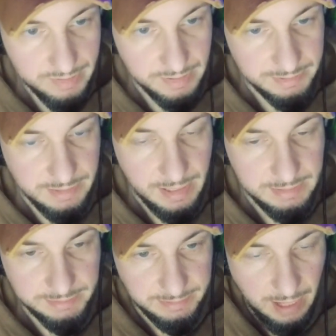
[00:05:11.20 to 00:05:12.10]
that's not
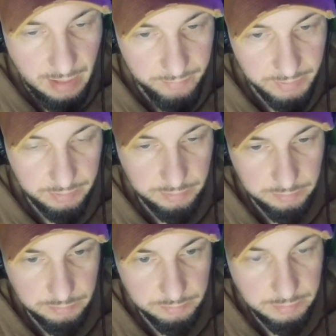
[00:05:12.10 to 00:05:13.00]
Slavic,
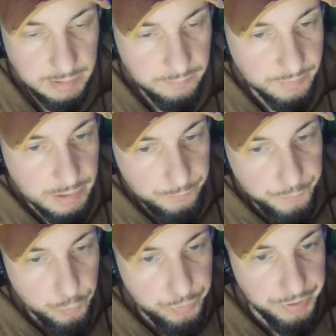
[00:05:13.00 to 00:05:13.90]
even if
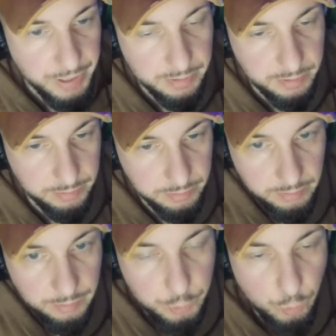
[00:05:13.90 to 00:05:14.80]
you think
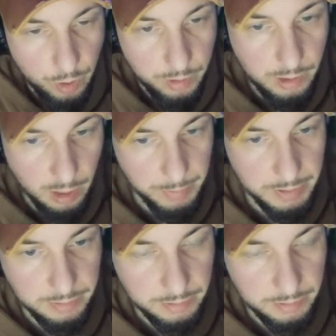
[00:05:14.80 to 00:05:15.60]
you are coming